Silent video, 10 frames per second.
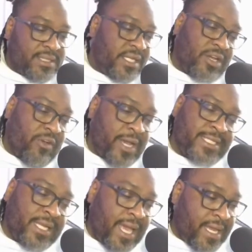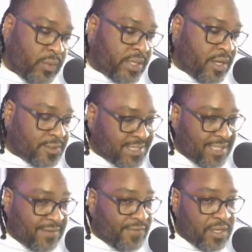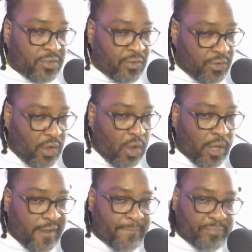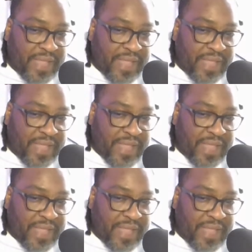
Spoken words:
To the crazy lady with no teeth in New York,